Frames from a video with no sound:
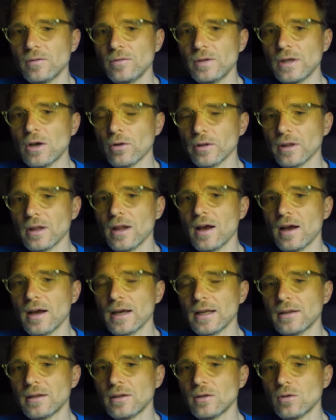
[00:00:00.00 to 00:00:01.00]
the
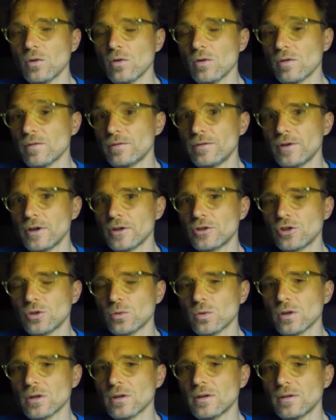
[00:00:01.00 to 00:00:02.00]
online or
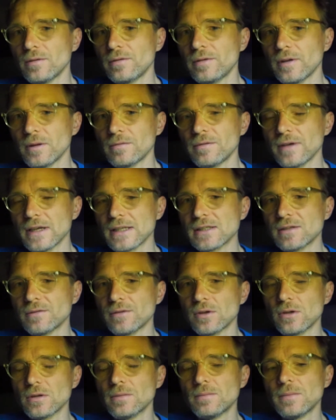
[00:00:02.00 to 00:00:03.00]
virtual film
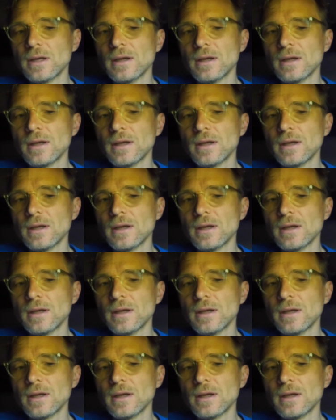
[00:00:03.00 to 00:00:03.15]
festival.